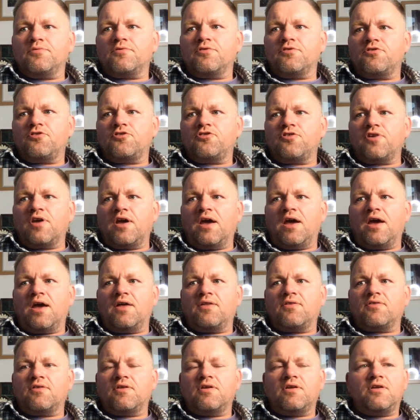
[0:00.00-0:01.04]
to share
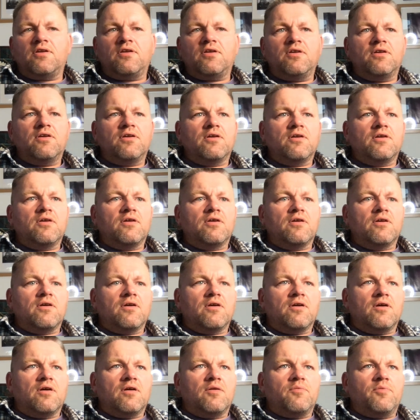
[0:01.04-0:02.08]
the
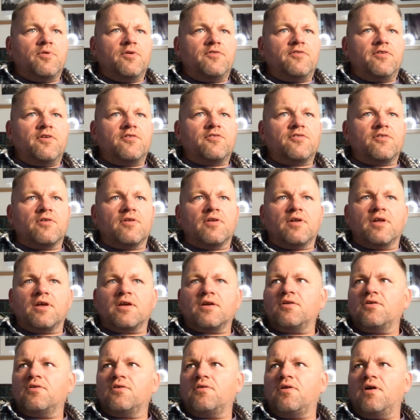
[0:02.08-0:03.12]
petition link,
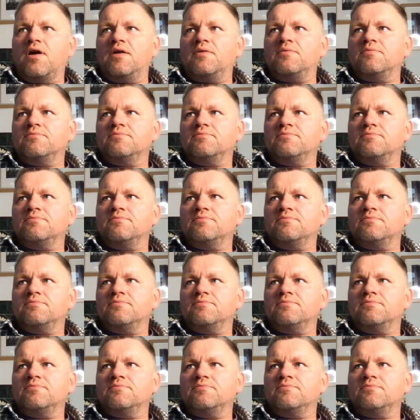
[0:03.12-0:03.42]
all right?